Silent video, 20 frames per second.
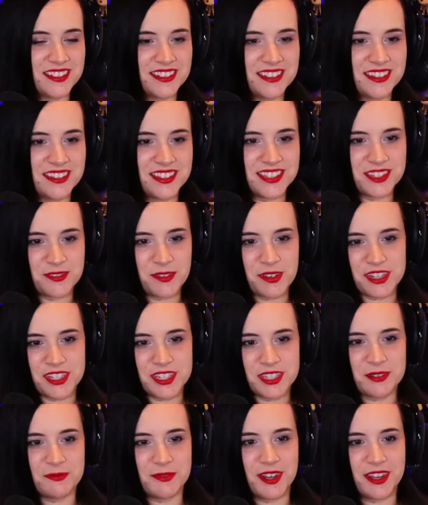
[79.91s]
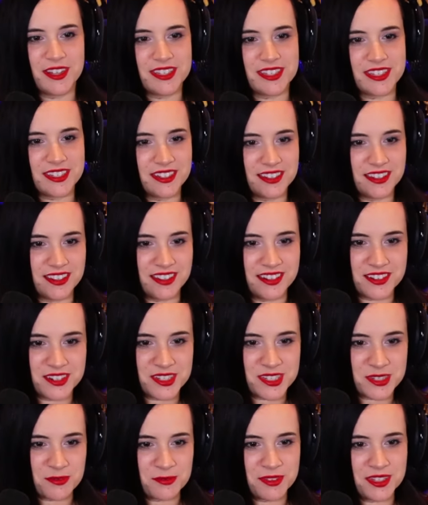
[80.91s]
Let's watch some Godzilla or
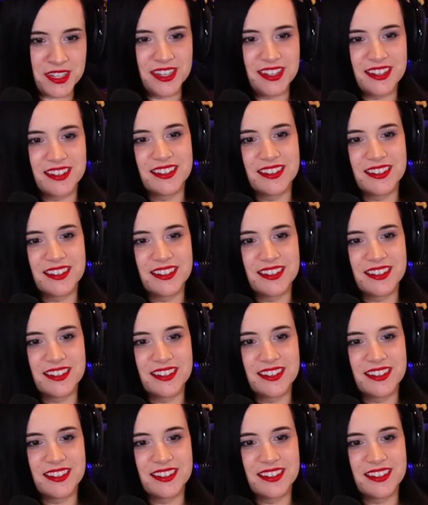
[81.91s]
something.